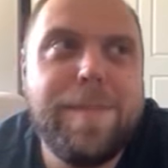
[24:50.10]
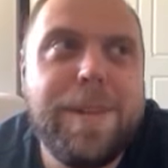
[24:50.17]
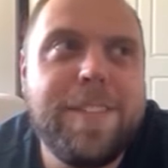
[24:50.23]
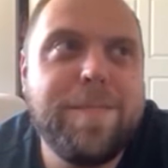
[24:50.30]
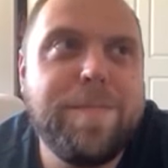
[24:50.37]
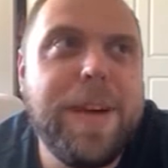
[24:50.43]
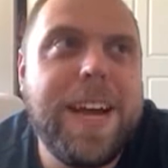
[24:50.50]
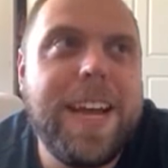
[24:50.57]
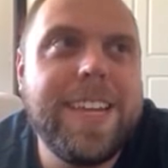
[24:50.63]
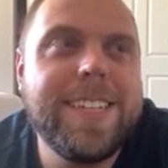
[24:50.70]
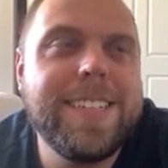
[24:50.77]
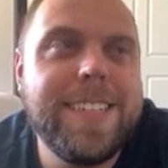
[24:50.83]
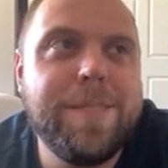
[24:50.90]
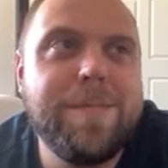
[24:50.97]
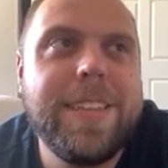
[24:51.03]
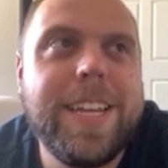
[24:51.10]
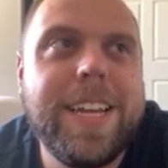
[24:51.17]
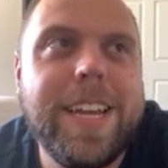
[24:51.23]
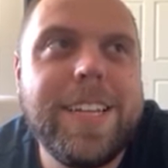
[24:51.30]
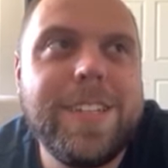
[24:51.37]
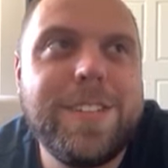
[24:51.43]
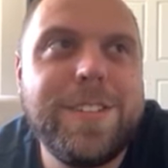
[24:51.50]
of buying something
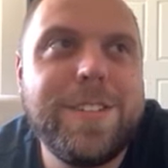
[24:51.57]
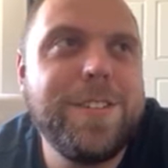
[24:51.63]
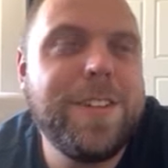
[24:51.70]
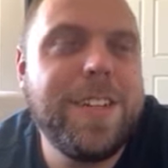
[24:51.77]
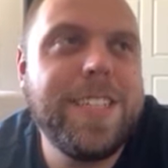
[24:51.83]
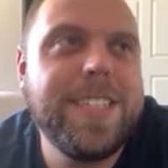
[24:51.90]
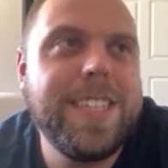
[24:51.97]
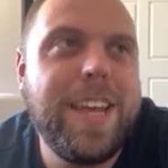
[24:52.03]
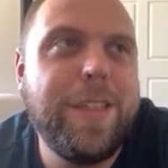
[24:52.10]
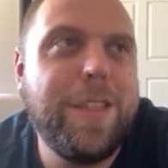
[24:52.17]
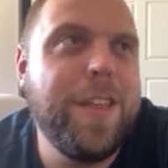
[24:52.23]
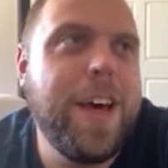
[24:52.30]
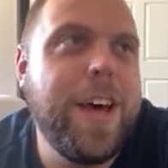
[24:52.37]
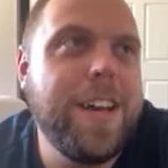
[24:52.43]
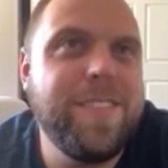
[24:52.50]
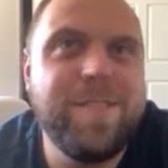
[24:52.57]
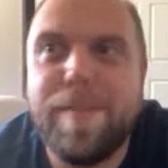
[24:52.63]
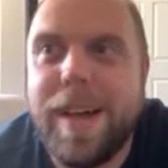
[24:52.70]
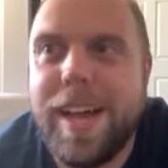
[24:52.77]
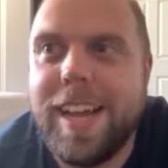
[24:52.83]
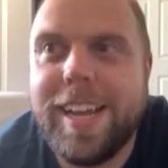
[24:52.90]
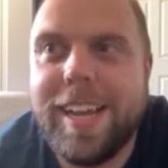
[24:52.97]
as soon as I thought of
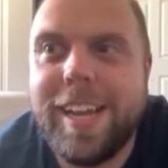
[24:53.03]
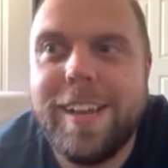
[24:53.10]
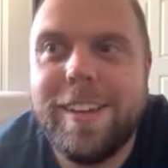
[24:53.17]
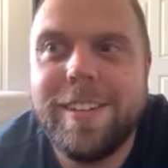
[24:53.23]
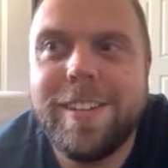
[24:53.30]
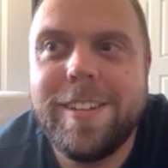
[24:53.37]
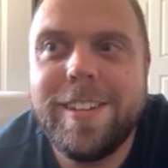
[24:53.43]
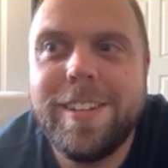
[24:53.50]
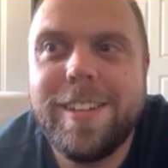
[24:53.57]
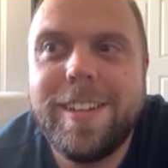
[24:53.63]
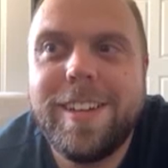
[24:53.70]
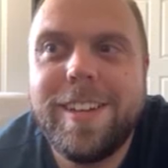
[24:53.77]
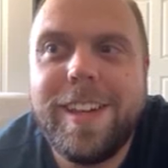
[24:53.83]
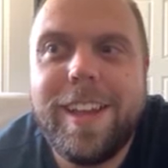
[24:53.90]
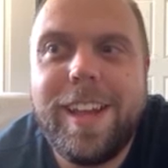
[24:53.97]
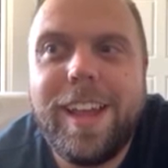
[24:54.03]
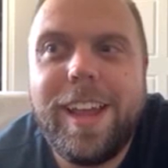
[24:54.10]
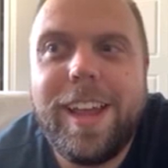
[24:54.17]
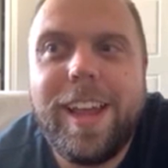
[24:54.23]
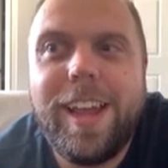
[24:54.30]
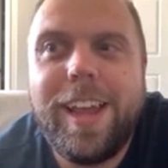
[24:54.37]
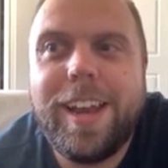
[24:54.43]
buying it.
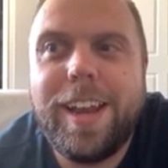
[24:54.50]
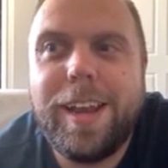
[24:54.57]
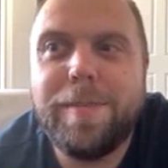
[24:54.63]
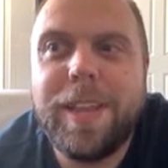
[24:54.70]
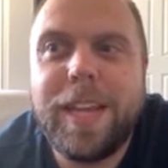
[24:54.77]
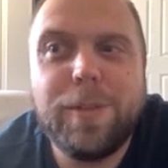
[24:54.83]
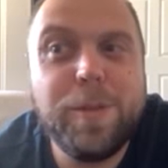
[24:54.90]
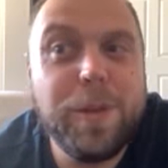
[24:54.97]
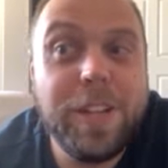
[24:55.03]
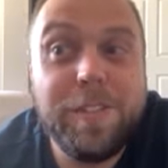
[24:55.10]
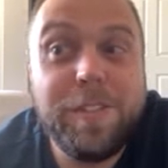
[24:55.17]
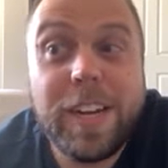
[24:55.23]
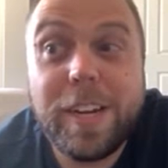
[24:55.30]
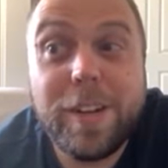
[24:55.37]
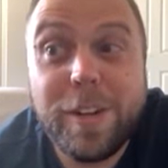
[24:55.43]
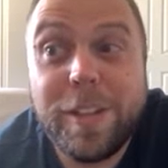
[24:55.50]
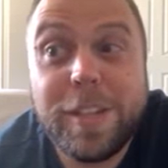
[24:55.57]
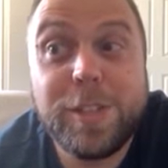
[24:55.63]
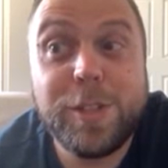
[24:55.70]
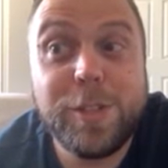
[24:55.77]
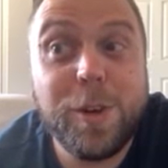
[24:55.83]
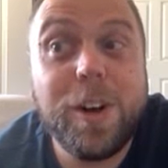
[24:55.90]
And I'm like, well, if I go to the
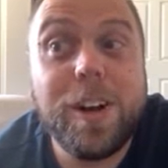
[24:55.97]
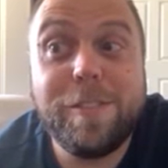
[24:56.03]
store, I'll